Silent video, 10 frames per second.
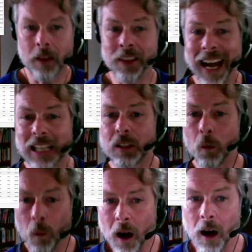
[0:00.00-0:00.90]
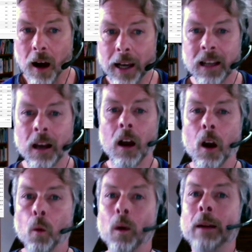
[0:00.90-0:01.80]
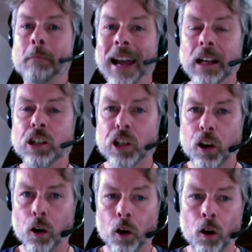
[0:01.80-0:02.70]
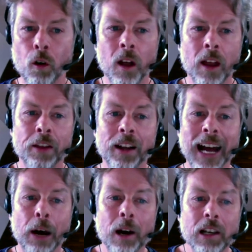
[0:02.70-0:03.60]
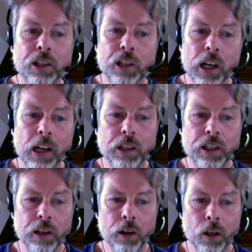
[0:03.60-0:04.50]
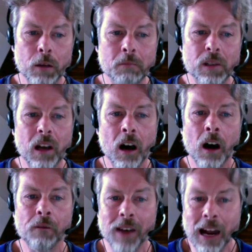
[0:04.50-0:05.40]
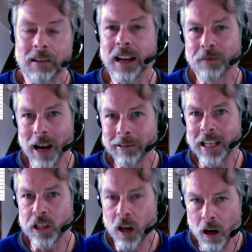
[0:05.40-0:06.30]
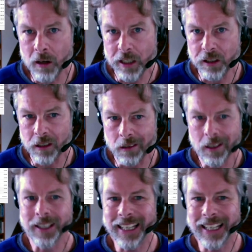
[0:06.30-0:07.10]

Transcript: that's why we make sure that our search terms are very, very targeted.